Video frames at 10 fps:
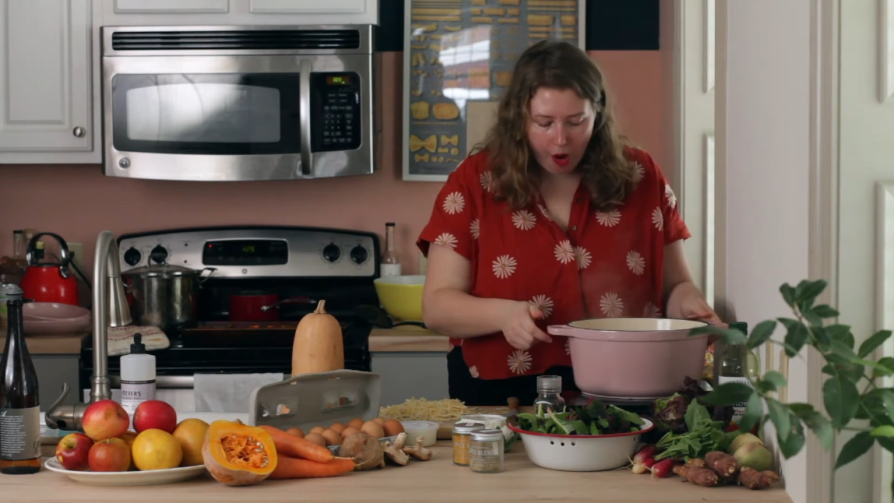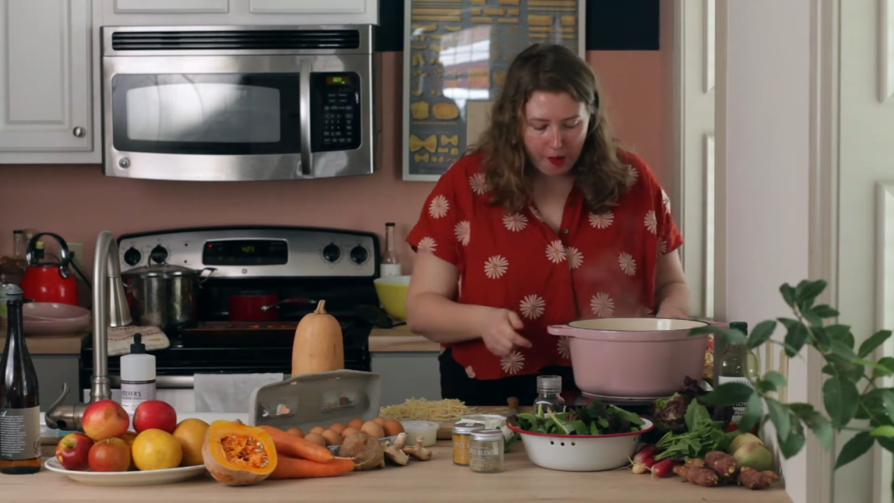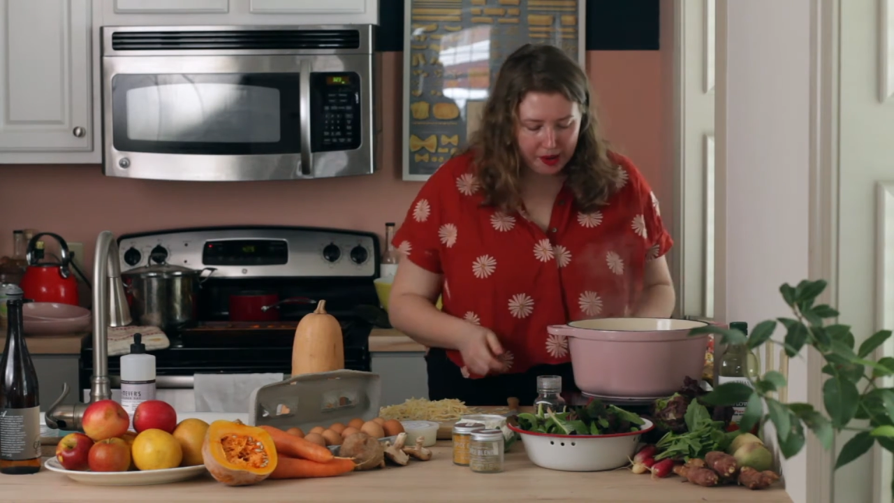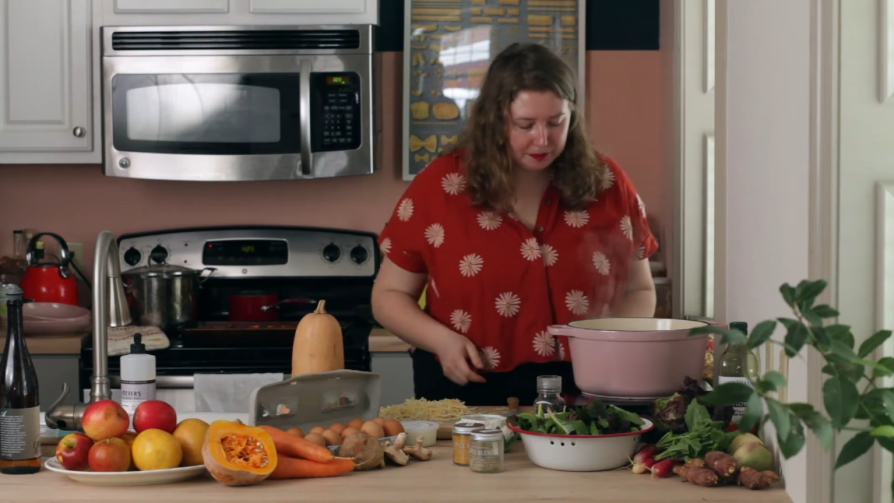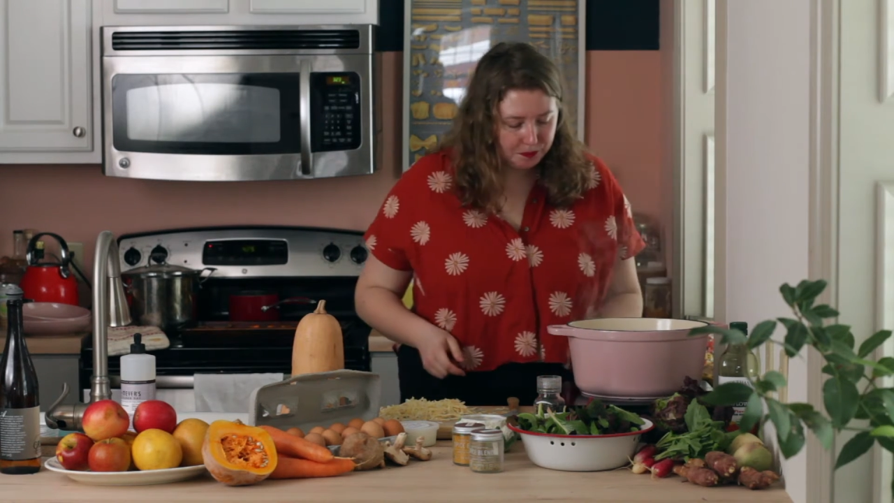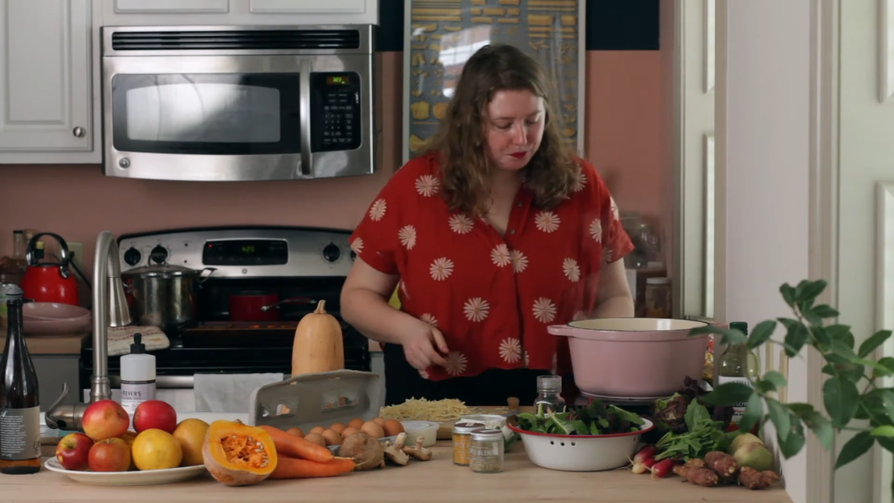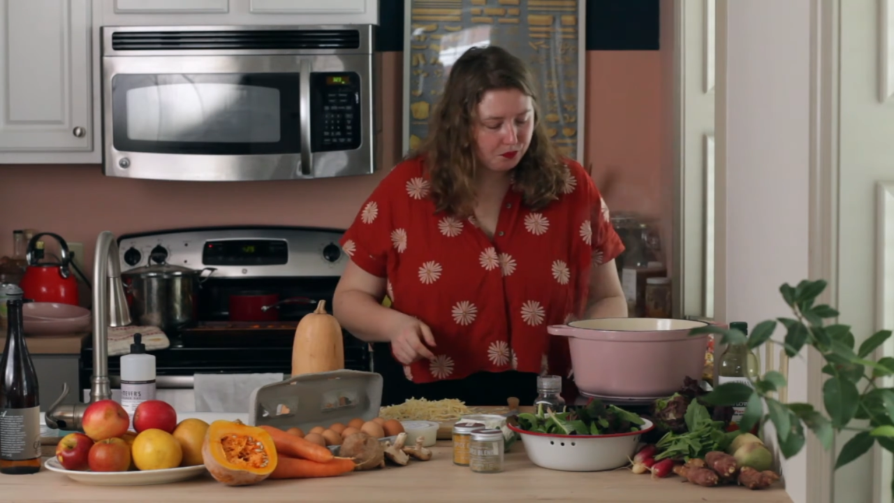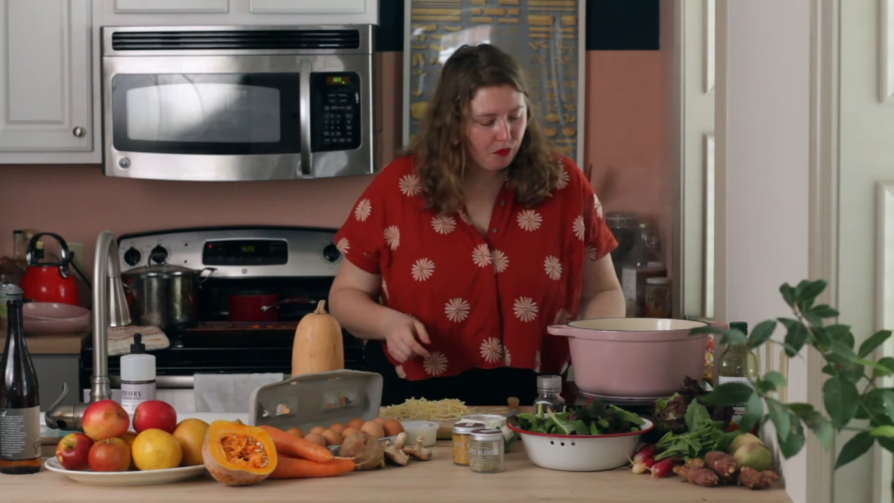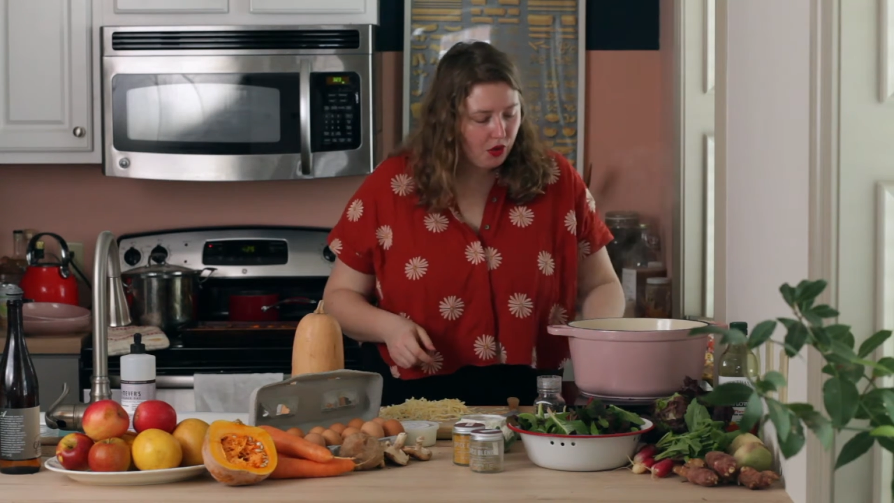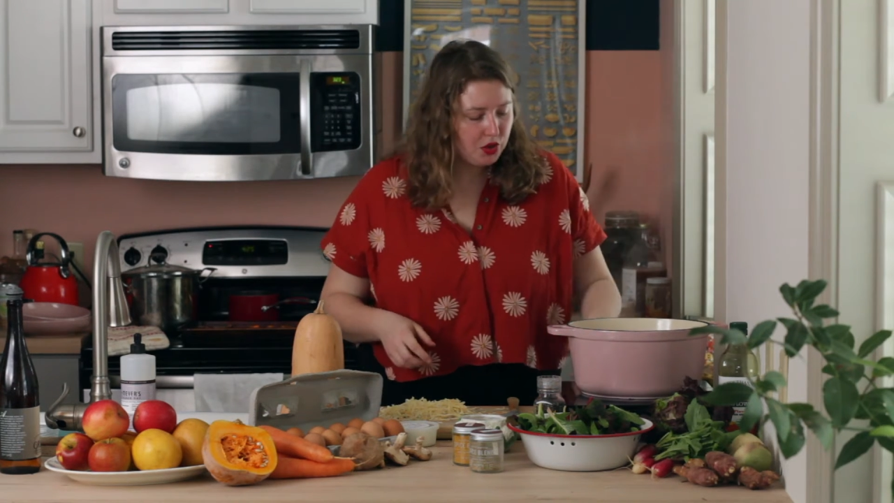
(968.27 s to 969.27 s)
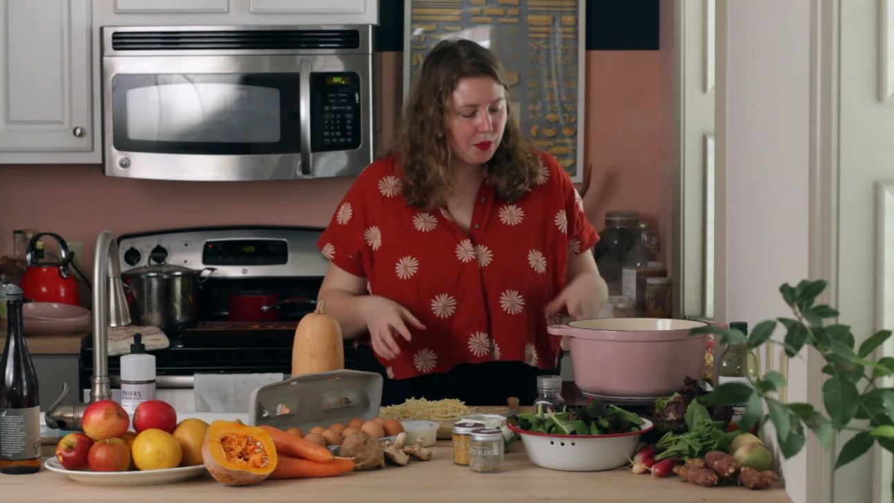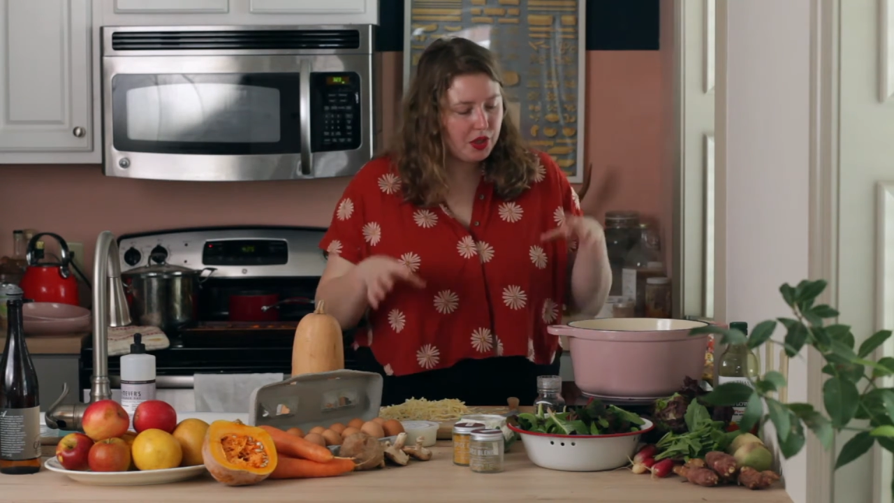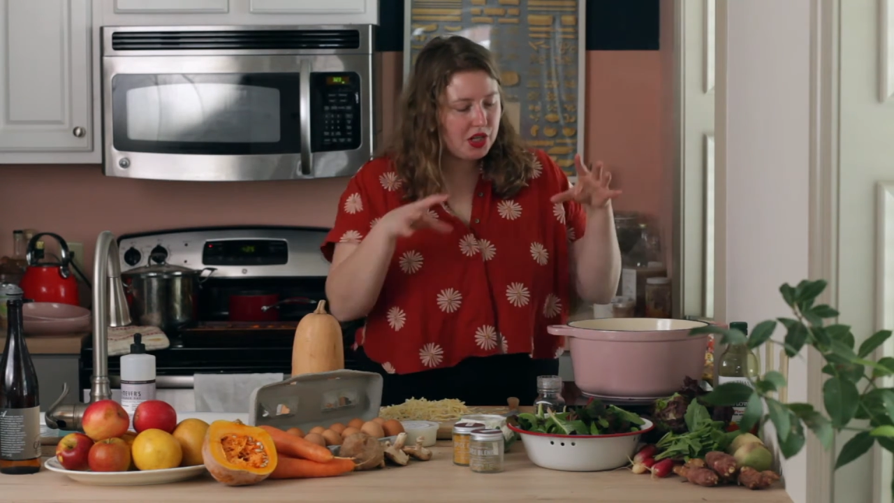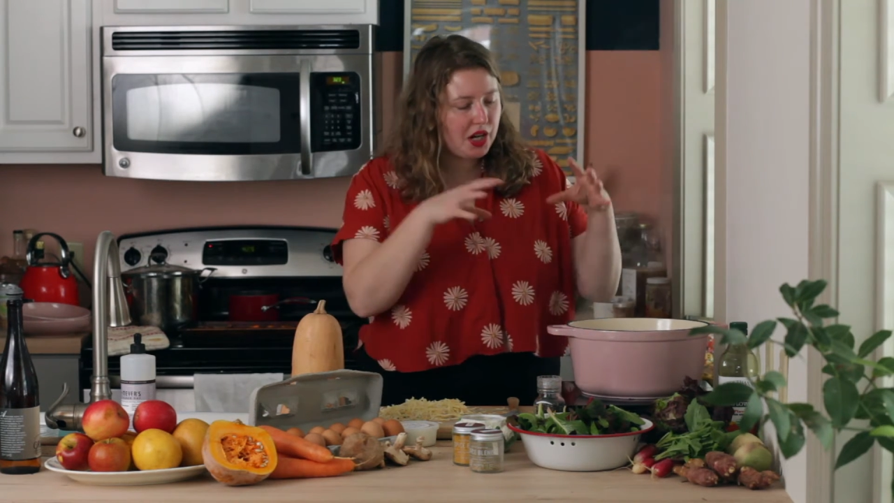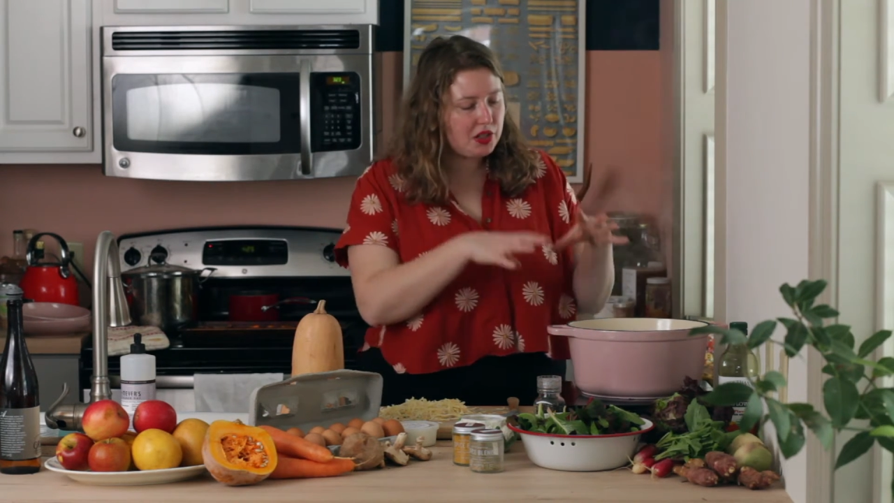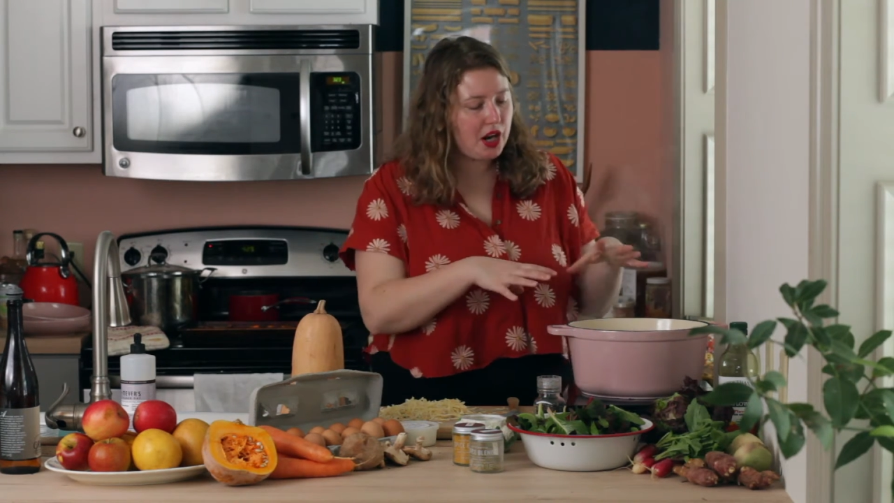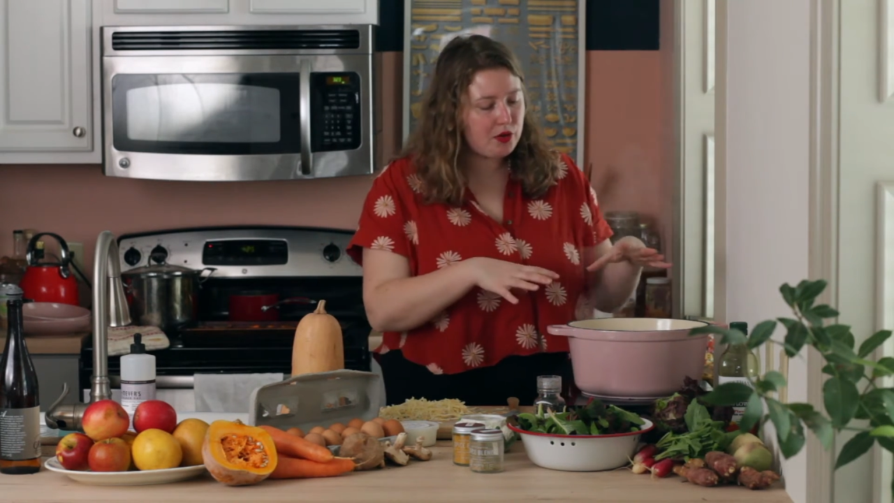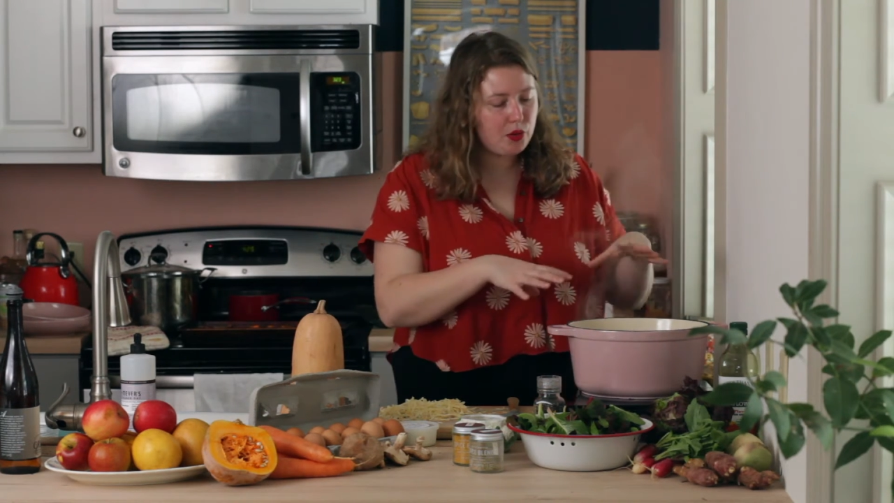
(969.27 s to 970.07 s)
Okay. So I'm going to take it down